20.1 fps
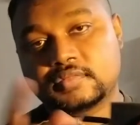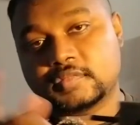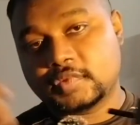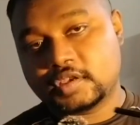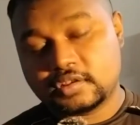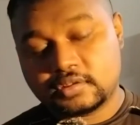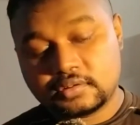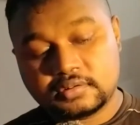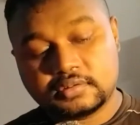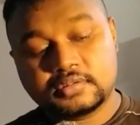
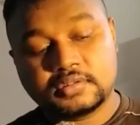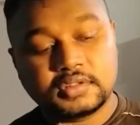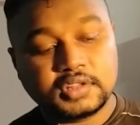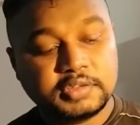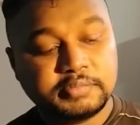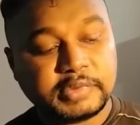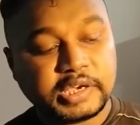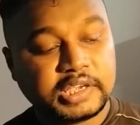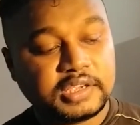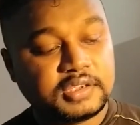and the
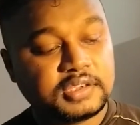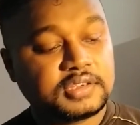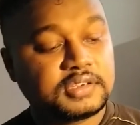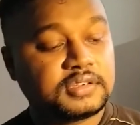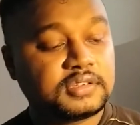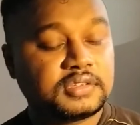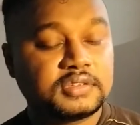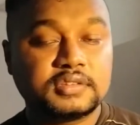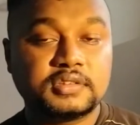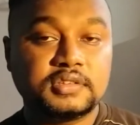mic
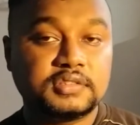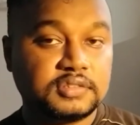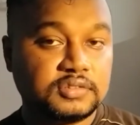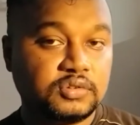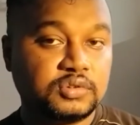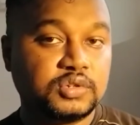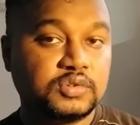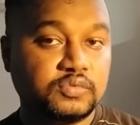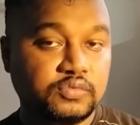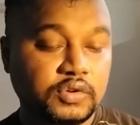is
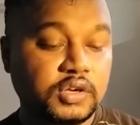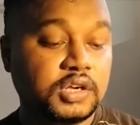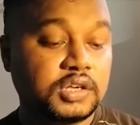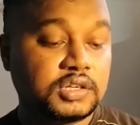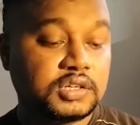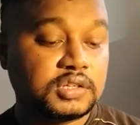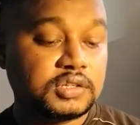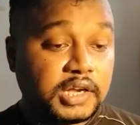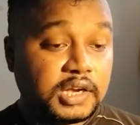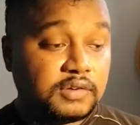going to work.
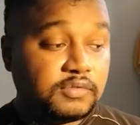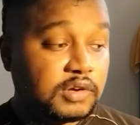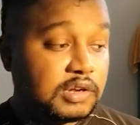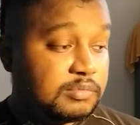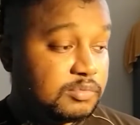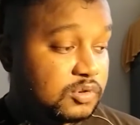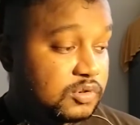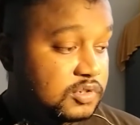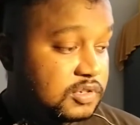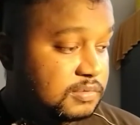And
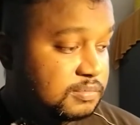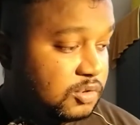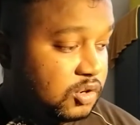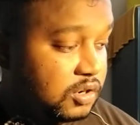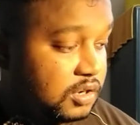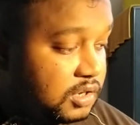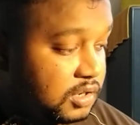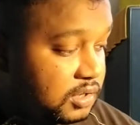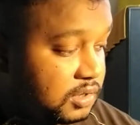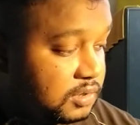one more
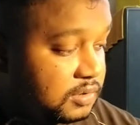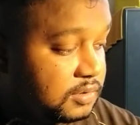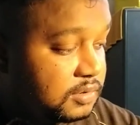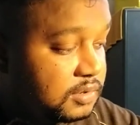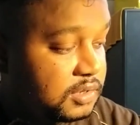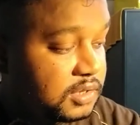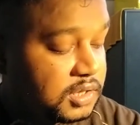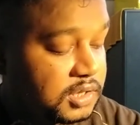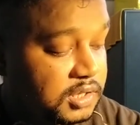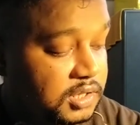small
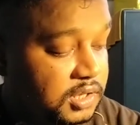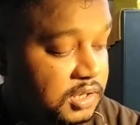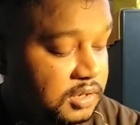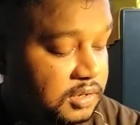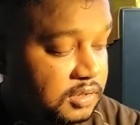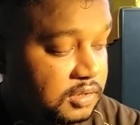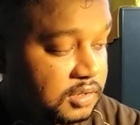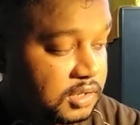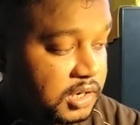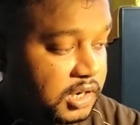
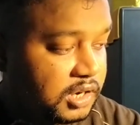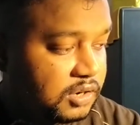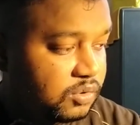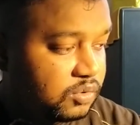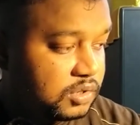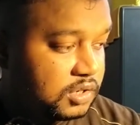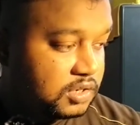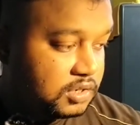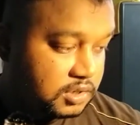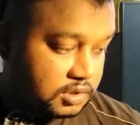thing that I
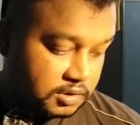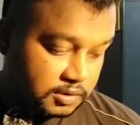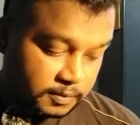noticed,